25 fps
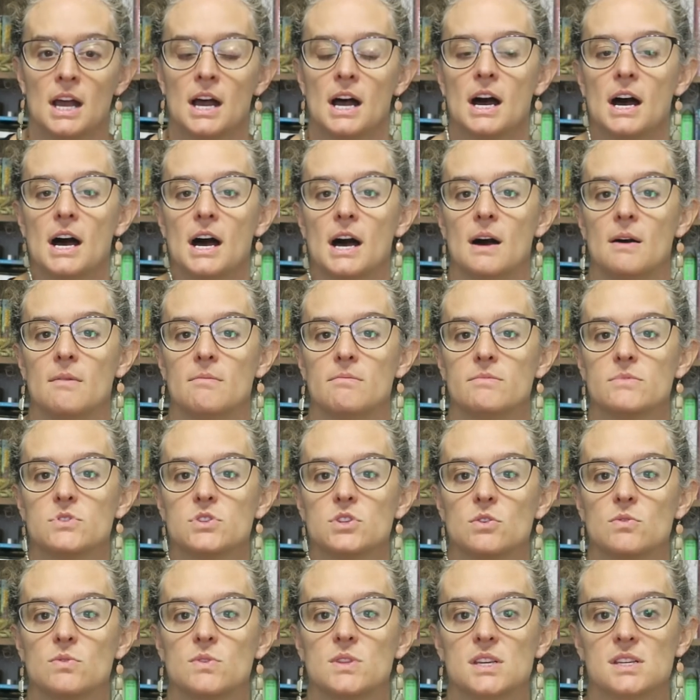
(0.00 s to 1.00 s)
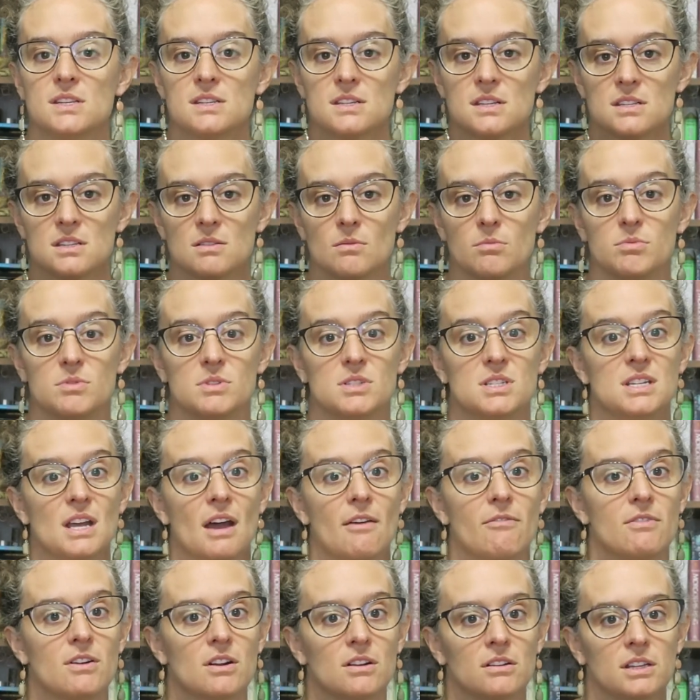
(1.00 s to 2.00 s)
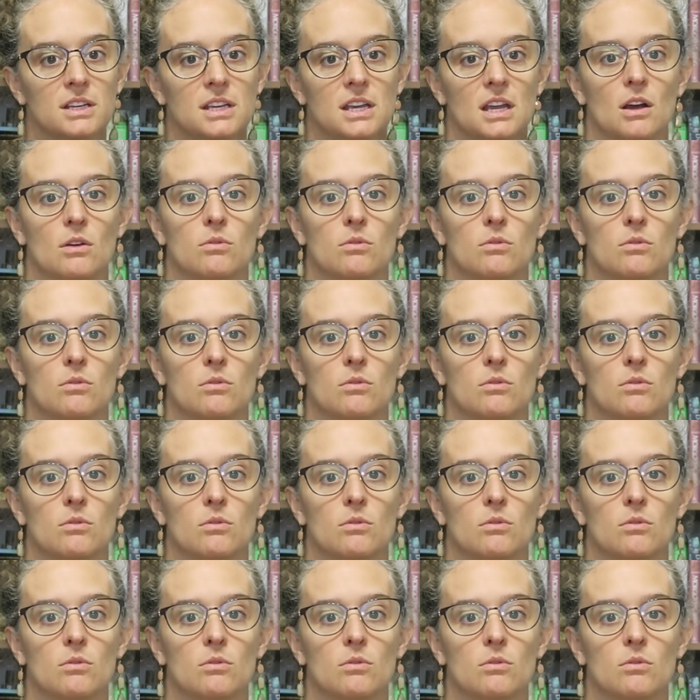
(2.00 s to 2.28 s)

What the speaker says: So this is definitely